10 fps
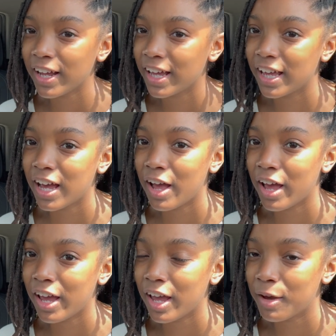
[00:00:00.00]
and
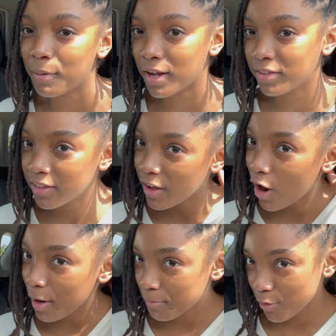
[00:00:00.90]
I am honestly
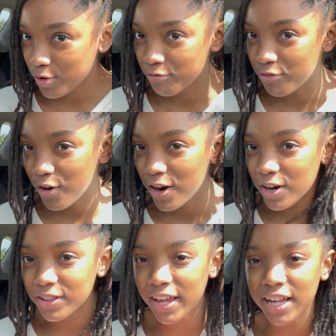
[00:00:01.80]
heartbroken for
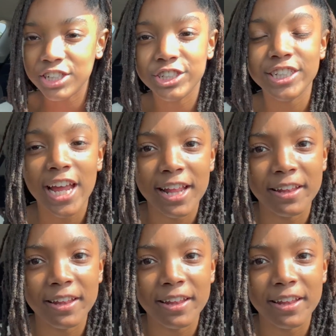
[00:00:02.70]
her that she has